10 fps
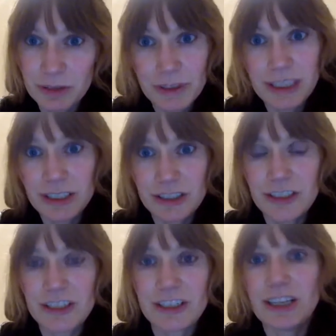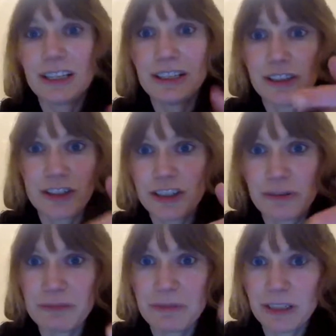research and the literature
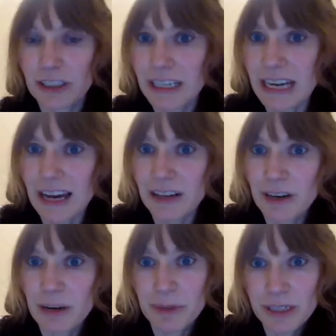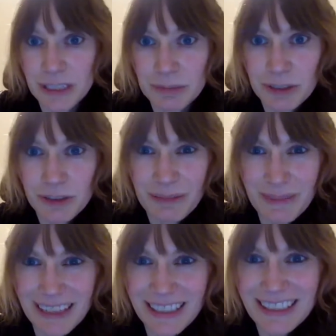that we've been looking at around participatory
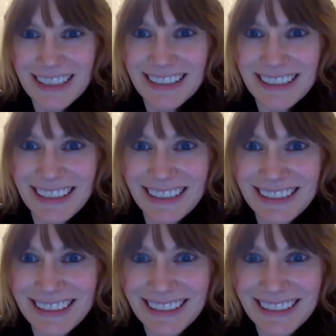methods and